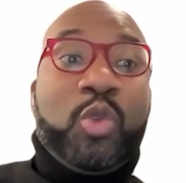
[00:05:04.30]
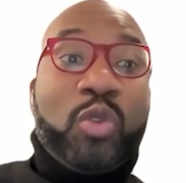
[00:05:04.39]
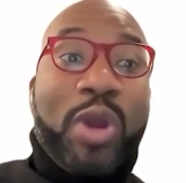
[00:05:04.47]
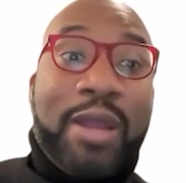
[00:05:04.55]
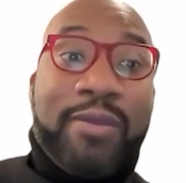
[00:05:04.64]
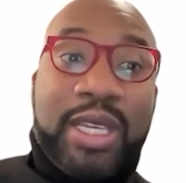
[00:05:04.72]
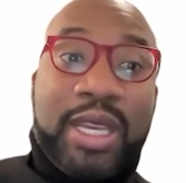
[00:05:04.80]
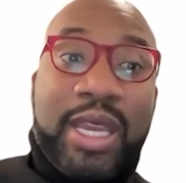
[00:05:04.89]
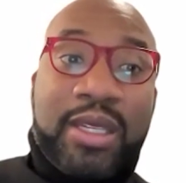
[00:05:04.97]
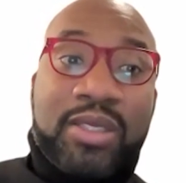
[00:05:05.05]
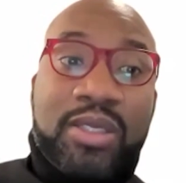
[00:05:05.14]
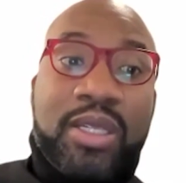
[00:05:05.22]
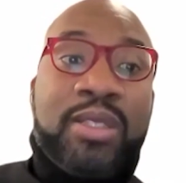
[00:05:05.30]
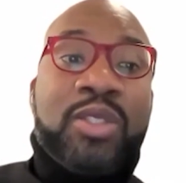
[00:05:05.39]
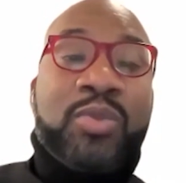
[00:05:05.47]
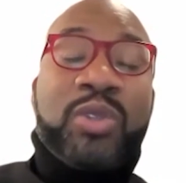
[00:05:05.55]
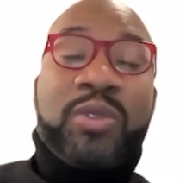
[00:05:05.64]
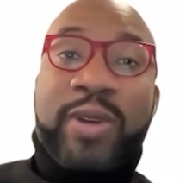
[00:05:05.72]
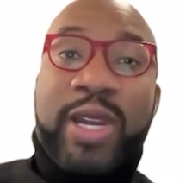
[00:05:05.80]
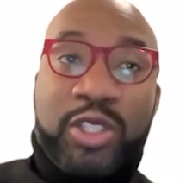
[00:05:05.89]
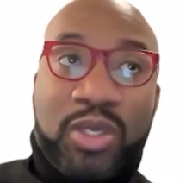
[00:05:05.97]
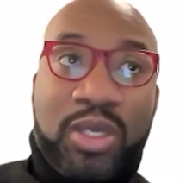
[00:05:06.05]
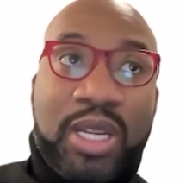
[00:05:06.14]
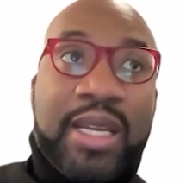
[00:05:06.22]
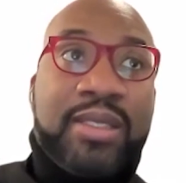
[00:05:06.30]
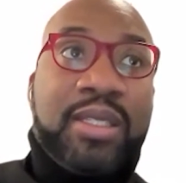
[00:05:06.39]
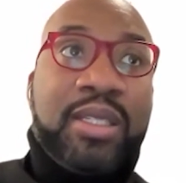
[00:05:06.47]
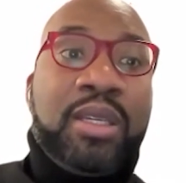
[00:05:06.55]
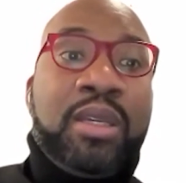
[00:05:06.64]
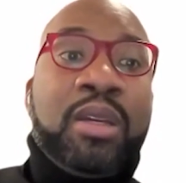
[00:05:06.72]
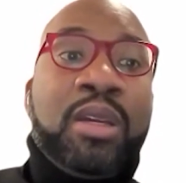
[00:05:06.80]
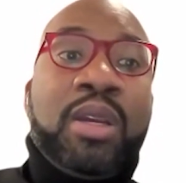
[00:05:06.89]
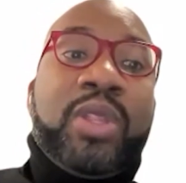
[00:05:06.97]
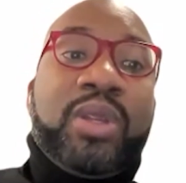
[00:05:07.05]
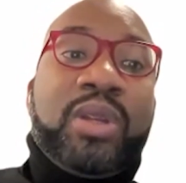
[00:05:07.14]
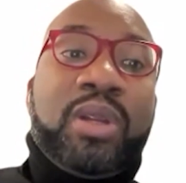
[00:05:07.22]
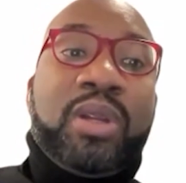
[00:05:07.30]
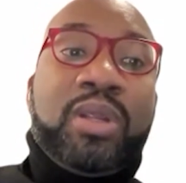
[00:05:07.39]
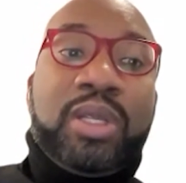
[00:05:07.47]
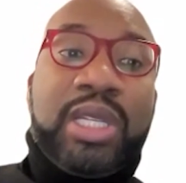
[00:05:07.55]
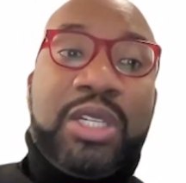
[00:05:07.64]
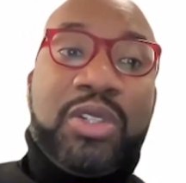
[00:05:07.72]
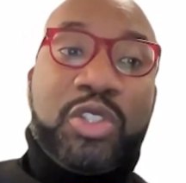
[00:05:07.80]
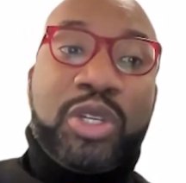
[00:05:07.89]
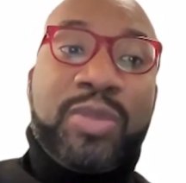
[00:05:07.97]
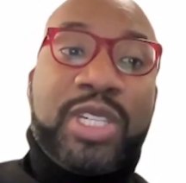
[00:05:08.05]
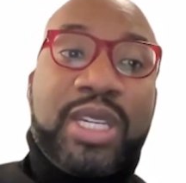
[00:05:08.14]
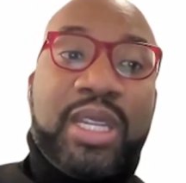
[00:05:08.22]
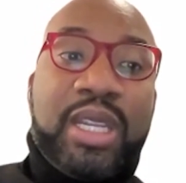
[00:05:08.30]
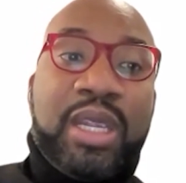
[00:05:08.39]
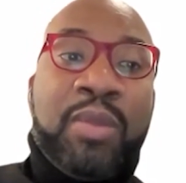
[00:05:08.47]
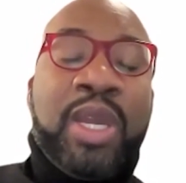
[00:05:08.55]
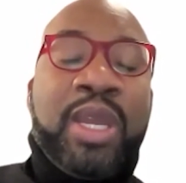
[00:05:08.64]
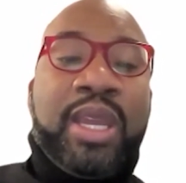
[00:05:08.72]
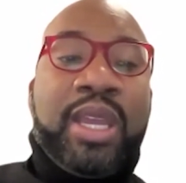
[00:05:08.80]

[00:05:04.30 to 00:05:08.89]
driving excellence, professionalizing the leadership team,